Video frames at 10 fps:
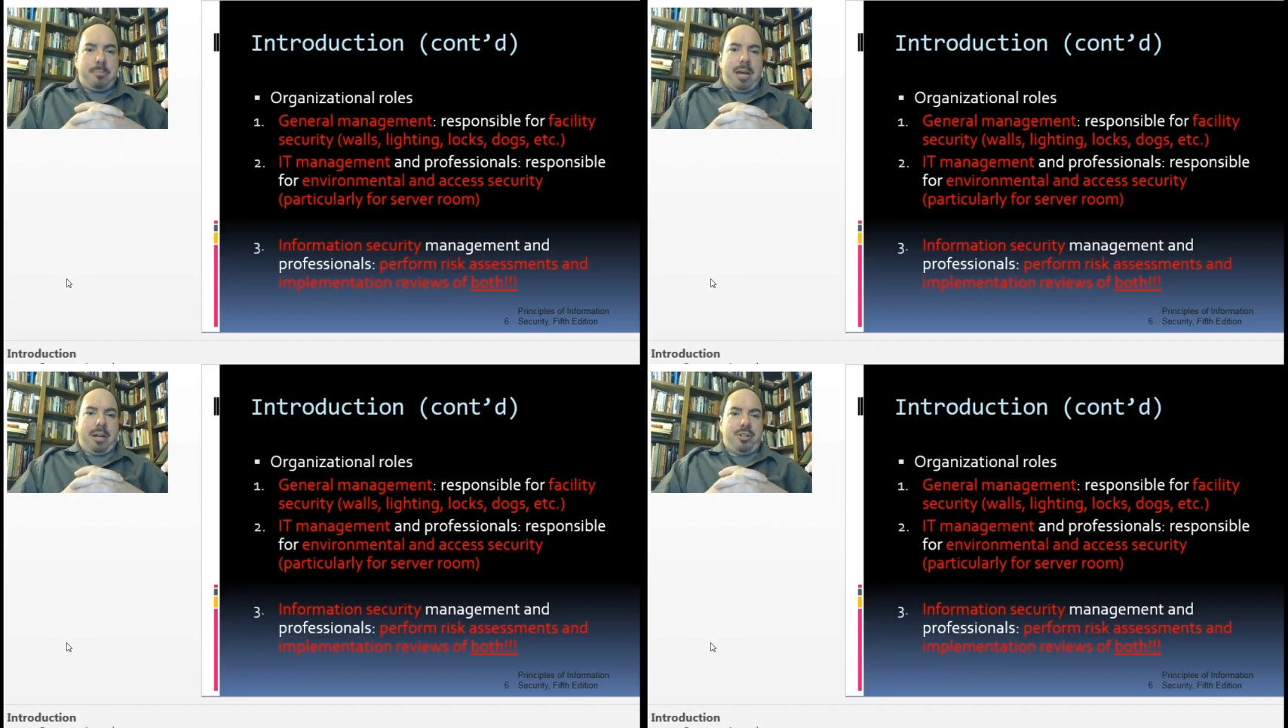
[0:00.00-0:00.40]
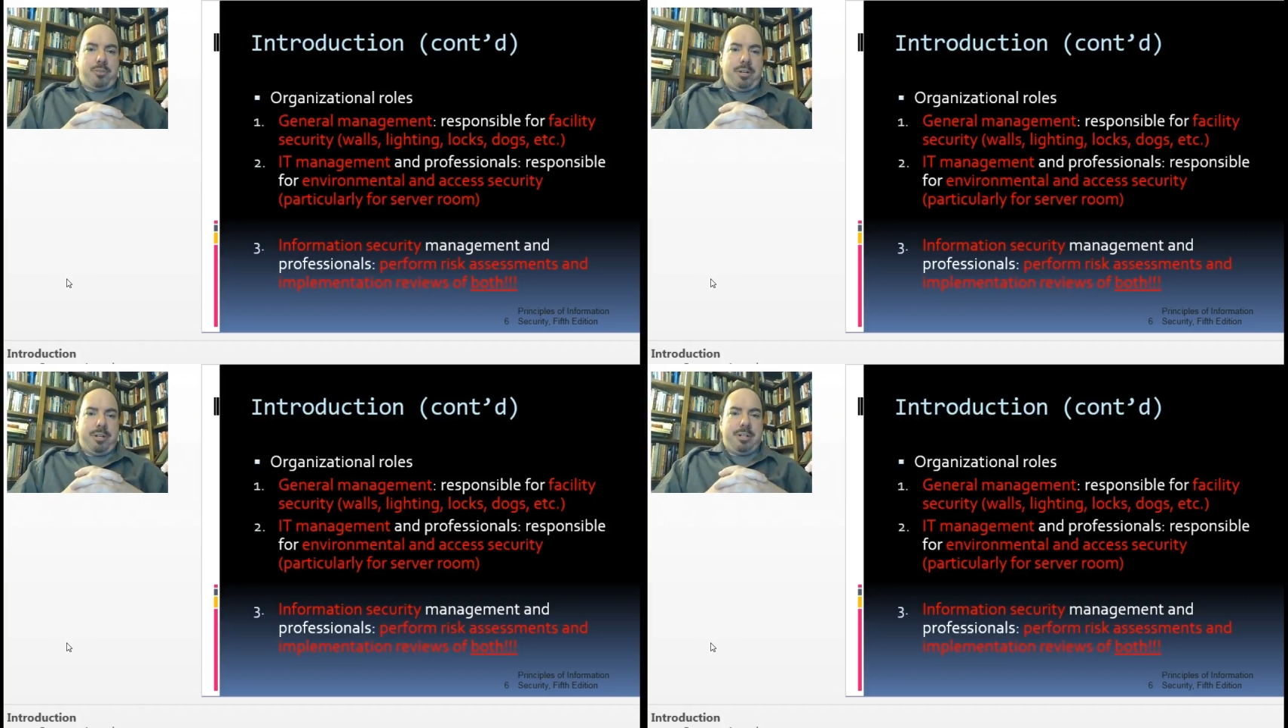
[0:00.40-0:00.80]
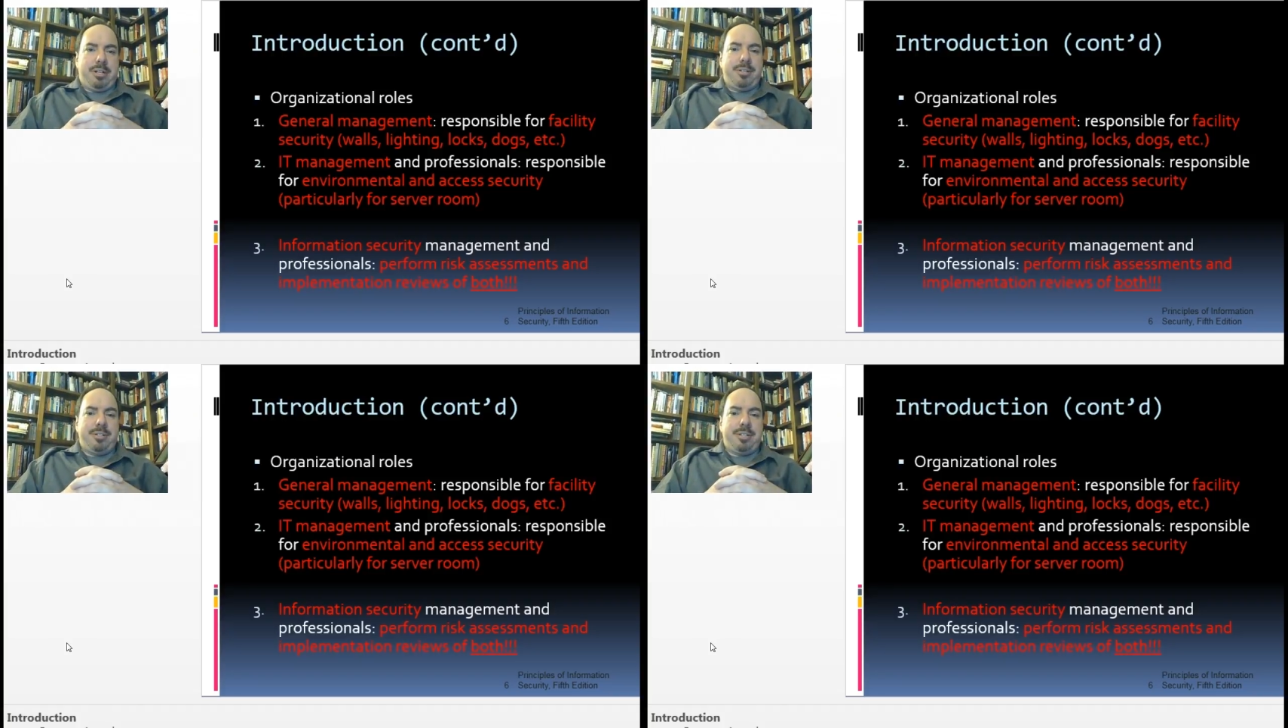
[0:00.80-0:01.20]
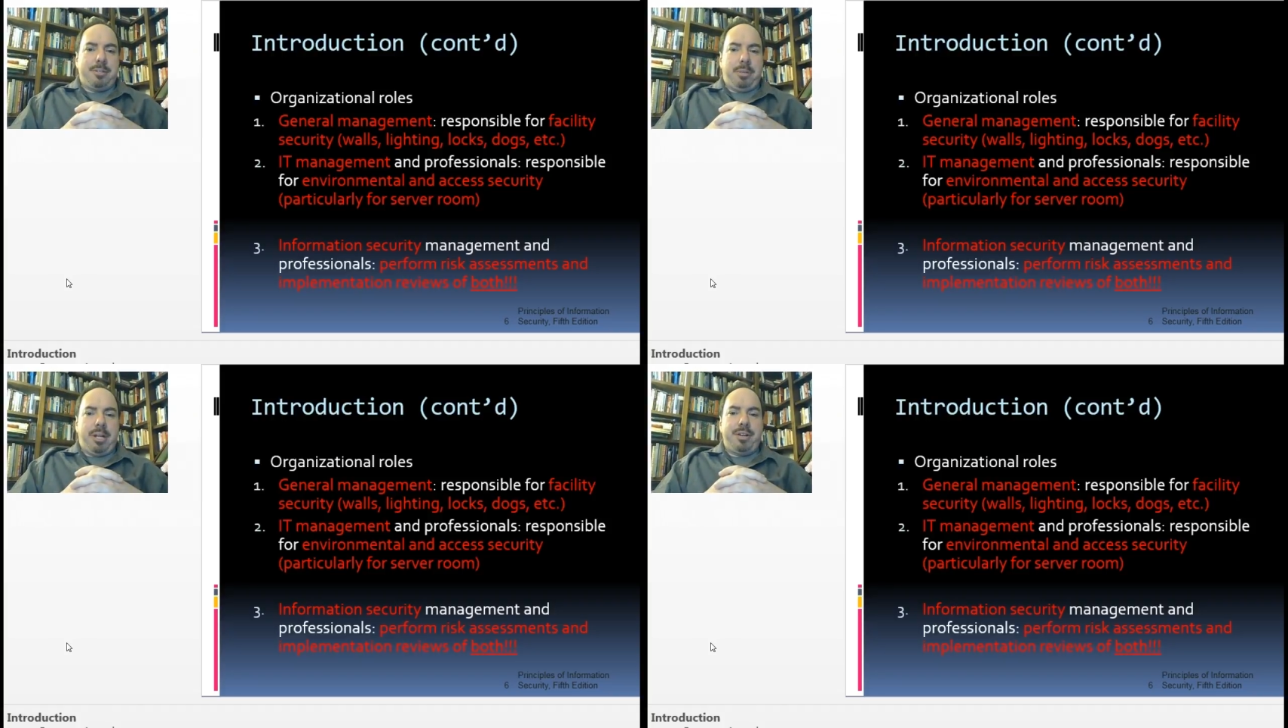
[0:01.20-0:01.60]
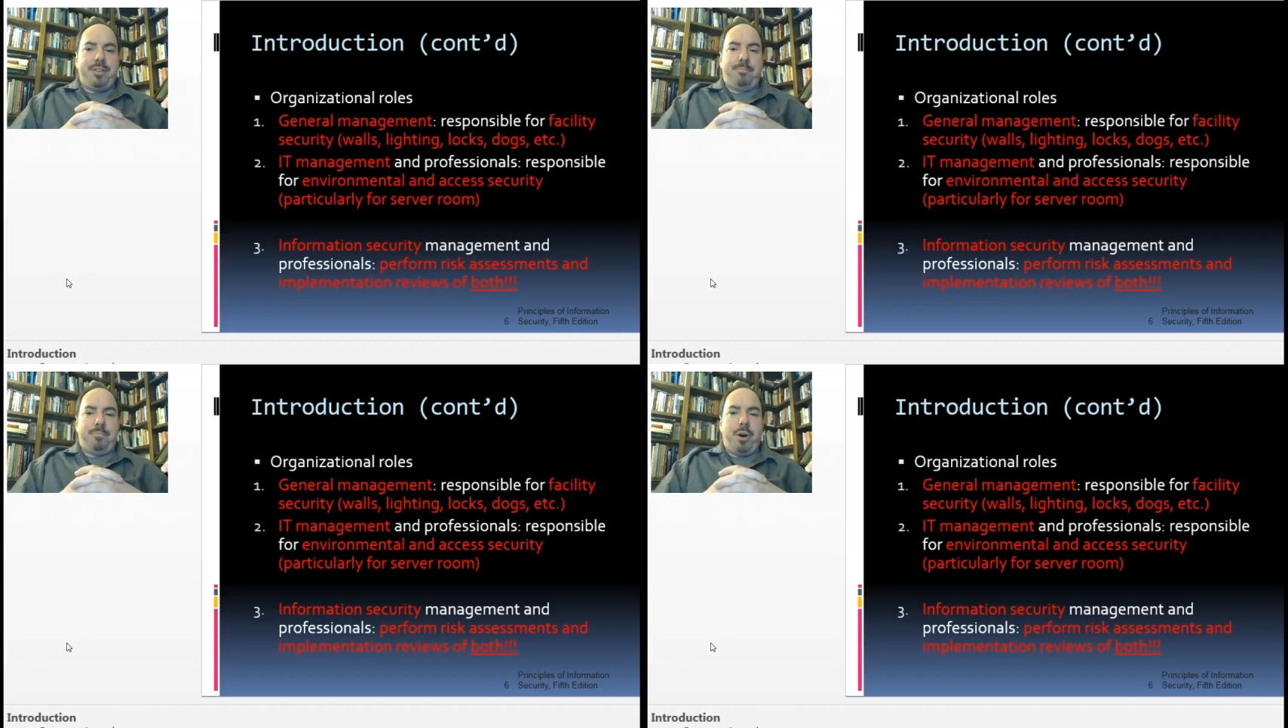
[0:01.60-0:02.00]
management is it's a blend
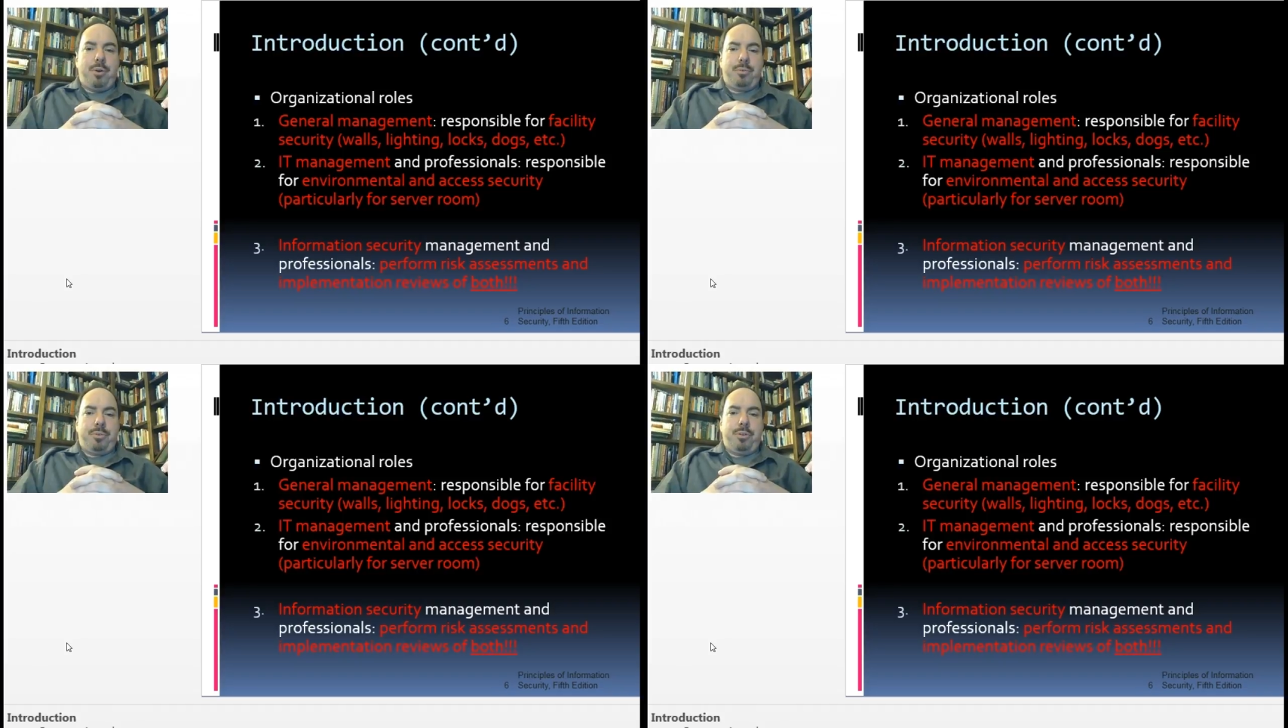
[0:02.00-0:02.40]
of both.